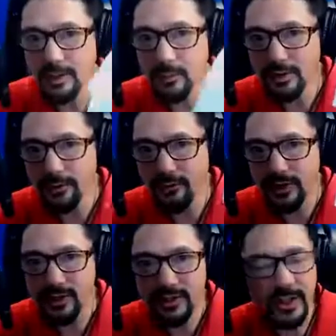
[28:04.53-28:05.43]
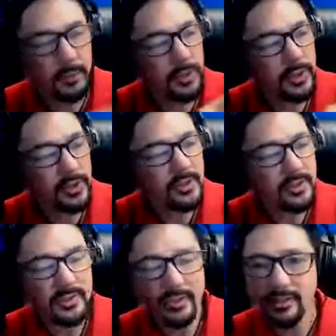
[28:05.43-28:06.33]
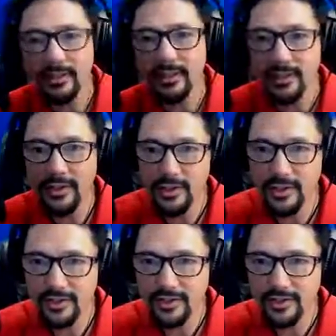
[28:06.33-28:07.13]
to finish 10 books this year.